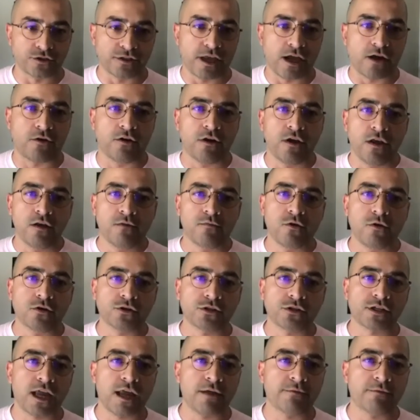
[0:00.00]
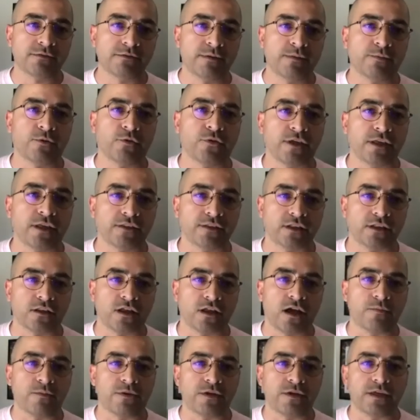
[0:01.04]
Now, most times people think that
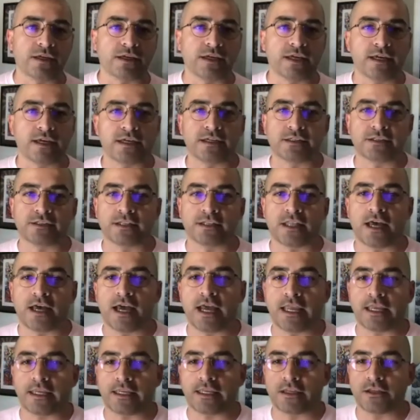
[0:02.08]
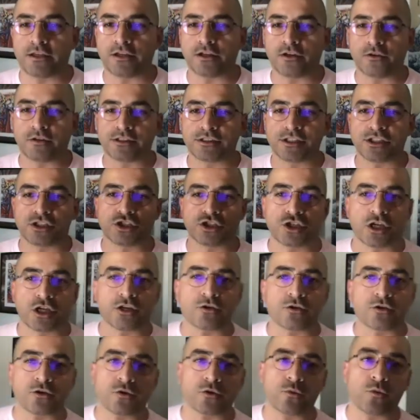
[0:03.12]
lobbying is like, you know, a
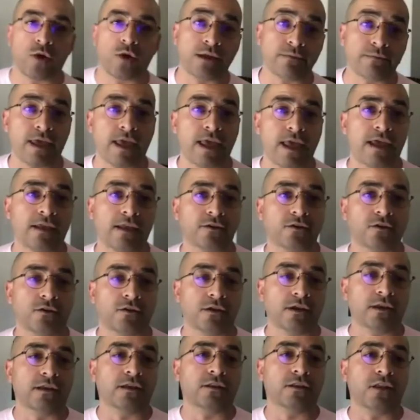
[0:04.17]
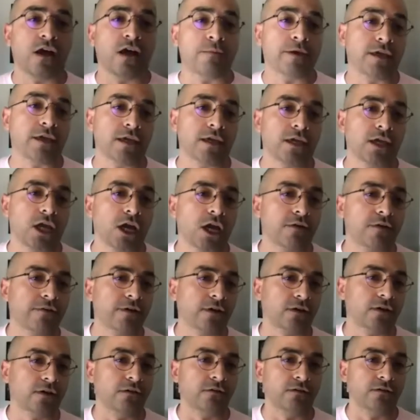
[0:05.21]
cisgender white man in a lobby of
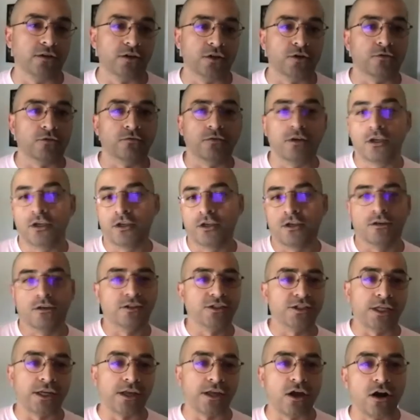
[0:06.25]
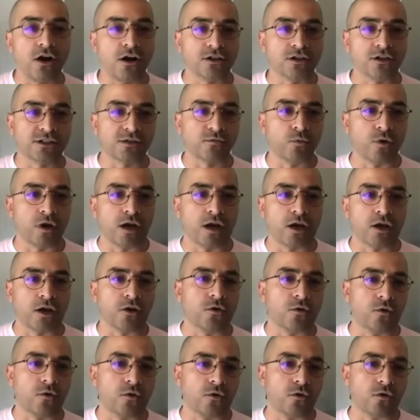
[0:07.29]
a, you know, city hall somewhere
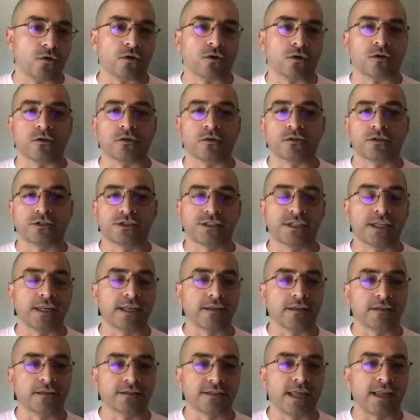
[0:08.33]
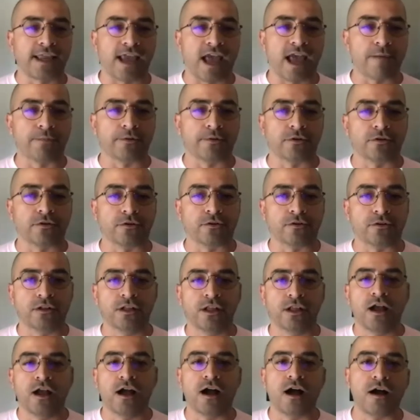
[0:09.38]
or state capitol,
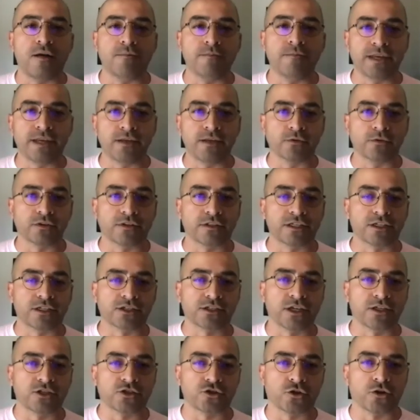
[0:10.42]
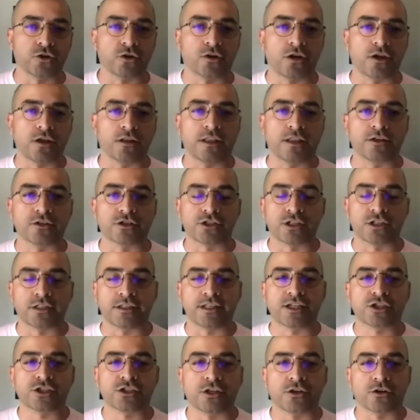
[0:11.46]
meeting with a
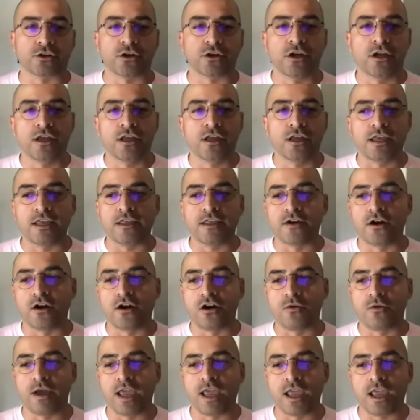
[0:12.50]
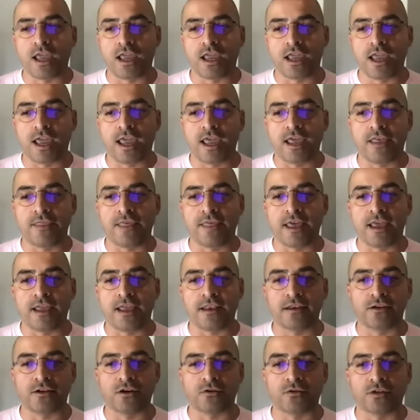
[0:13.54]
legislator in the hallway and
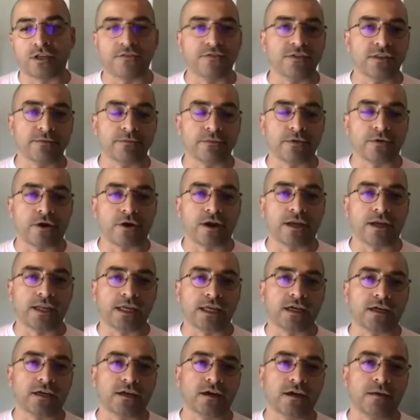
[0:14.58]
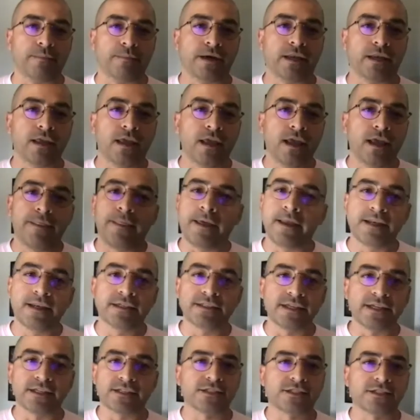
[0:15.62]
then, you know, giving them their idea. But that
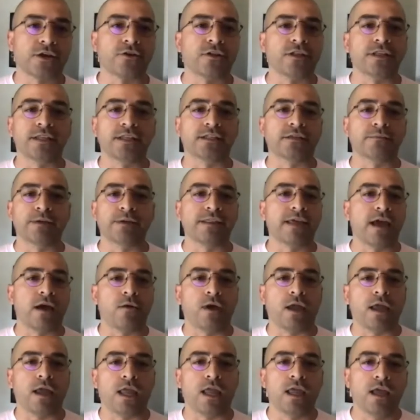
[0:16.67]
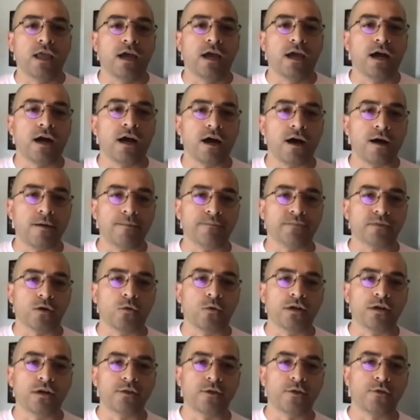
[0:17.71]
doesn't necessarily need to be that way.
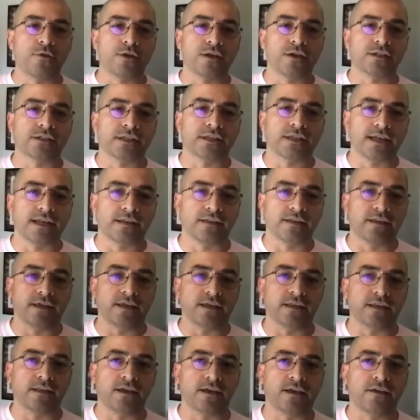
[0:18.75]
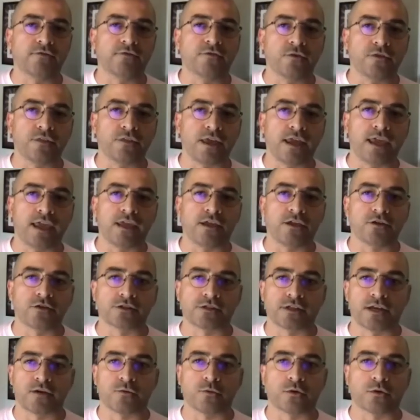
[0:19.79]
One of the things that I did for the 8 years
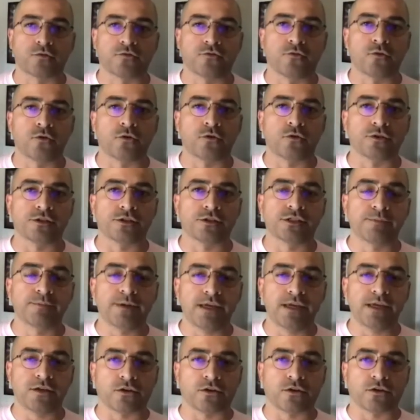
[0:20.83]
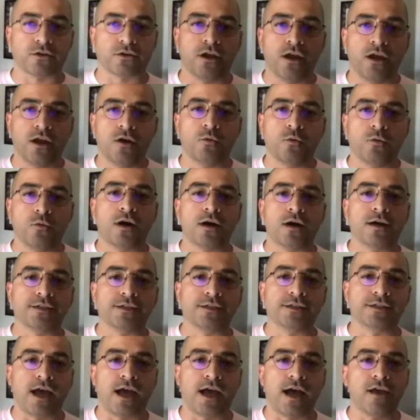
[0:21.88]
that I worked for the speaker
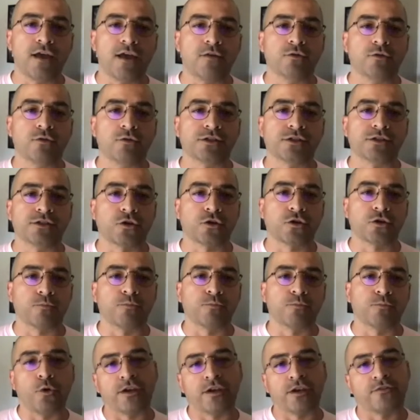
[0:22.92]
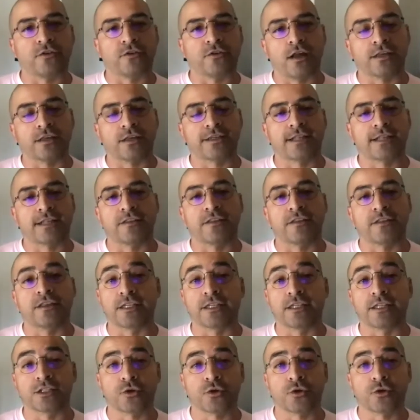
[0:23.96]
was I was her point of contact in the
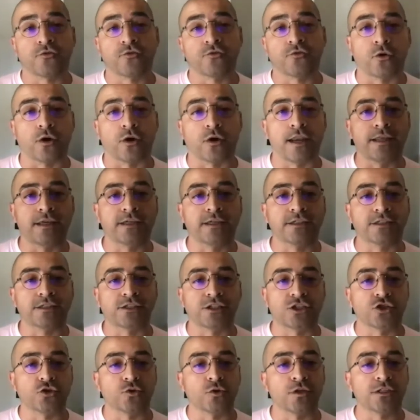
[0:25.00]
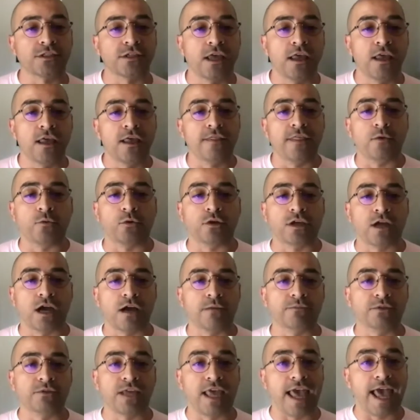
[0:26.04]
district for any constituents that would
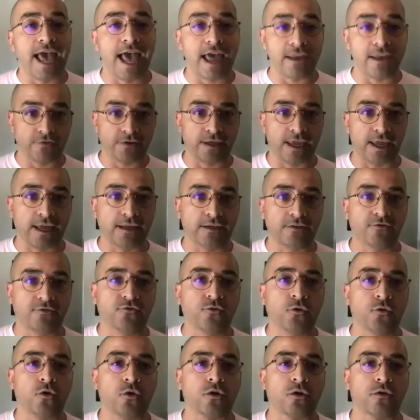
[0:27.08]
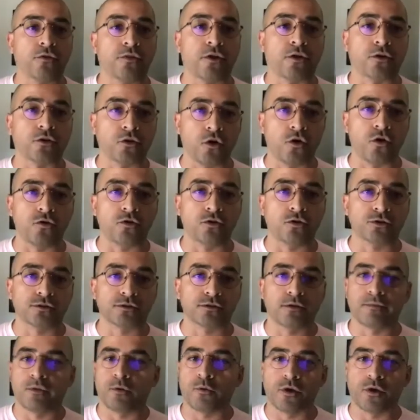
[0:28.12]
come to advocate for their goals.
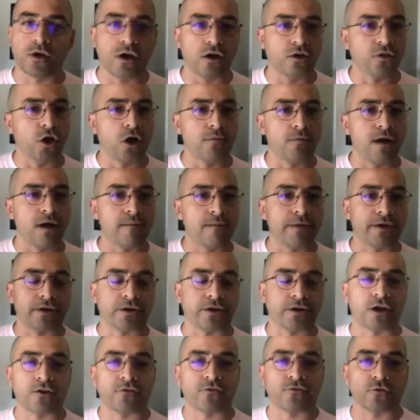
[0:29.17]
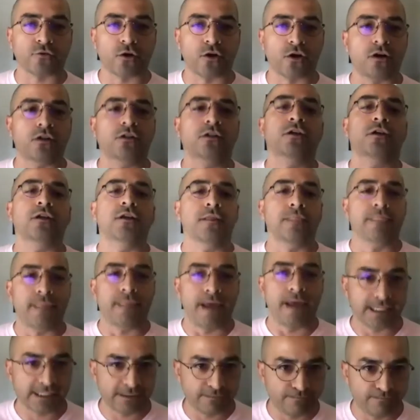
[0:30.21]
I mean, we all know about Medicare for all.
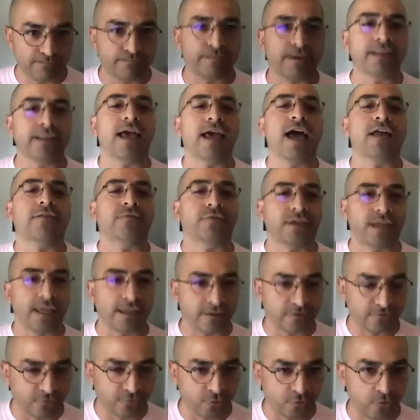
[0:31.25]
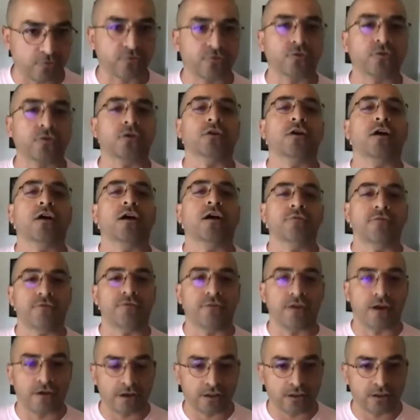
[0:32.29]
That's been advocated for a
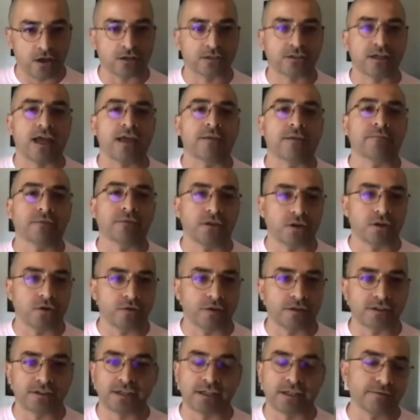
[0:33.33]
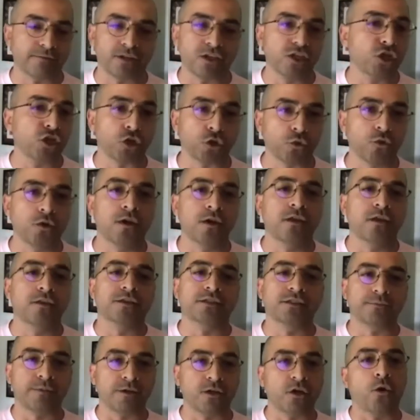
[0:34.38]
very long time. You know, that's not something new. This
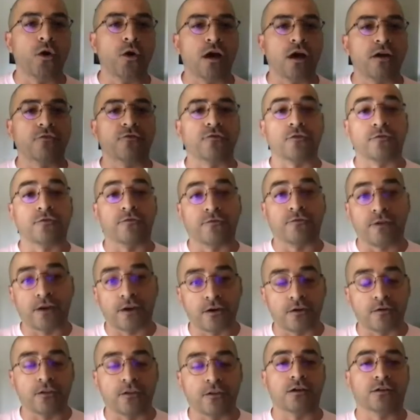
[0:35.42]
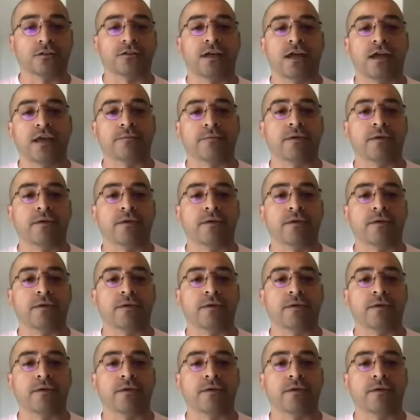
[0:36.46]
has been going on for a very long time.